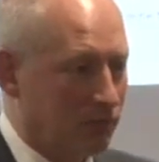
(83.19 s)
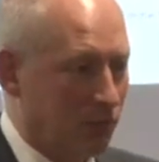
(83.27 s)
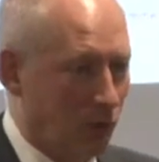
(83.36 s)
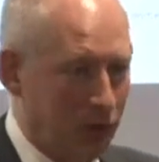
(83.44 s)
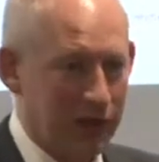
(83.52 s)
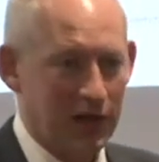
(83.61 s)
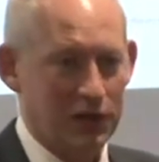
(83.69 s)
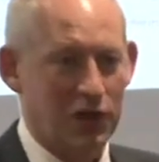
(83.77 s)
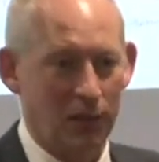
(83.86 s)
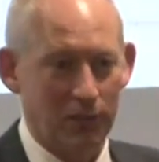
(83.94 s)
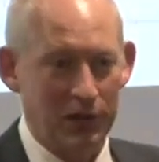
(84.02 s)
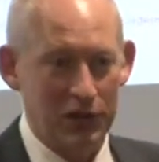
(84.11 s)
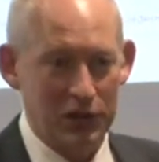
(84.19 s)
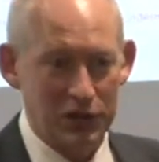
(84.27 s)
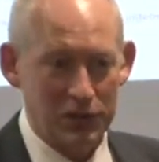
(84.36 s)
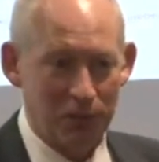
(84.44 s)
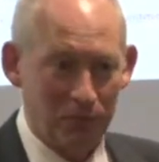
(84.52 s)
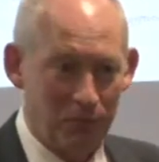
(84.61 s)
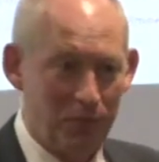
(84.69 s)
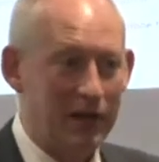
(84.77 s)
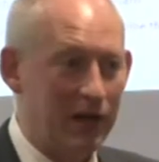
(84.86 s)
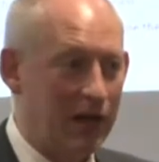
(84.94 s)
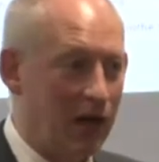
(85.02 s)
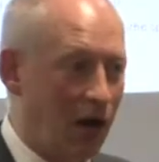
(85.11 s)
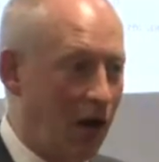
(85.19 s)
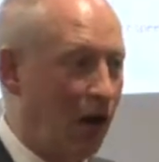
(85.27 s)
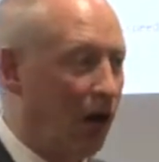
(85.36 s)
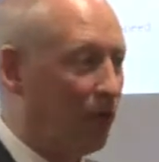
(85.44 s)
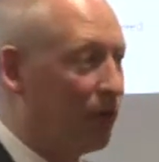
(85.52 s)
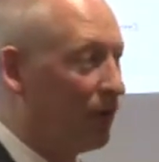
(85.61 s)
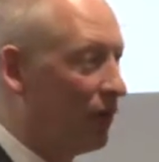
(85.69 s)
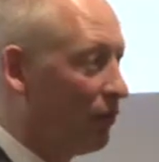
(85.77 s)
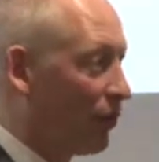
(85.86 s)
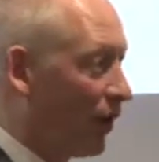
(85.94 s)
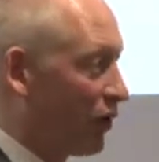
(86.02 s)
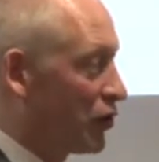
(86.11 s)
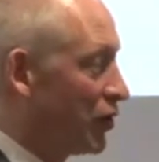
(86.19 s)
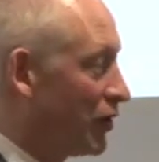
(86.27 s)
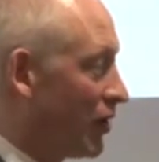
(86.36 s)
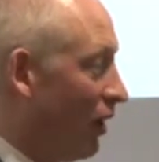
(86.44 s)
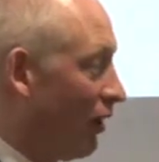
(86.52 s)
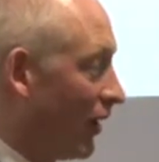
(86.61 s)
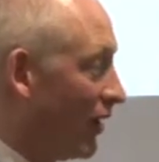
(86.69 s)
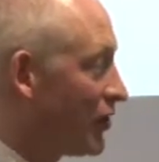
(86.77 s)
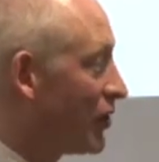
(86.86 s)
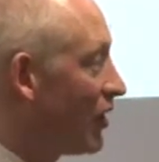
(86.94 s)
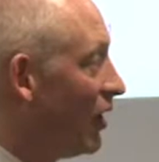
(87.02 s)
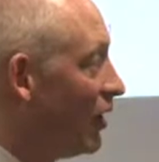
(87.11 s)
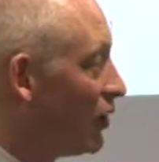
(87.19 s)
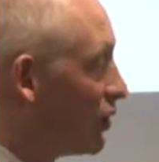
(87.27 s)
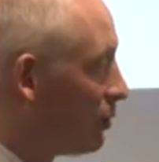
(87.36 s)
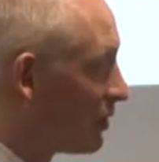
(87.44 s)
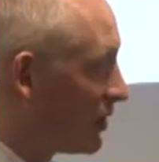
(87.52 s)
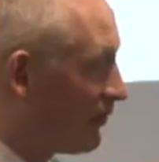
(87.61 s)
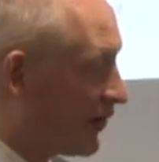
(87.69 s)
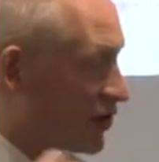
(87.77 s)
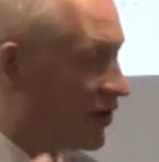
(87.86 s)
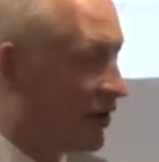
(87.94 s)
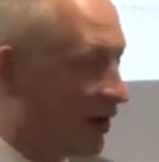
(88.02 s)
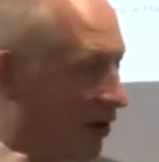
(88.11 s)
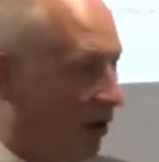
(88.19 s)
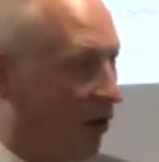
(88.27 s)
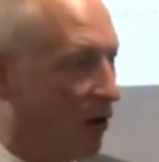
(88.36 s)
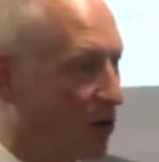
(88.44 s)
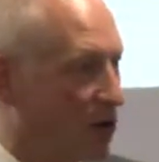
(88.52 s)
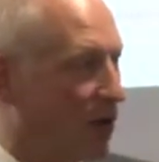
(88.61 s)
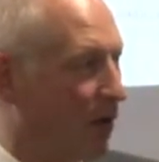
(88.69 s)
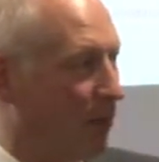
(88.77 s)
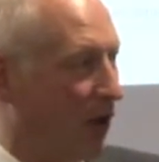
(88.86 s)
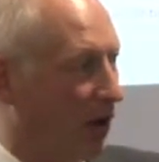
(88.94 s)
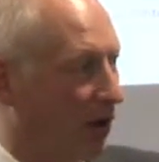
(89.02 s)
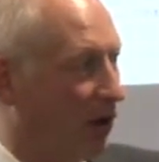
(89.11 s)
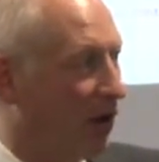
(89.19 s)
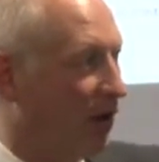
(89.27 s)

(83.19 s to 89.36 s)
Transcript: oil and gas companies bidding up production targets to a sufficiently large number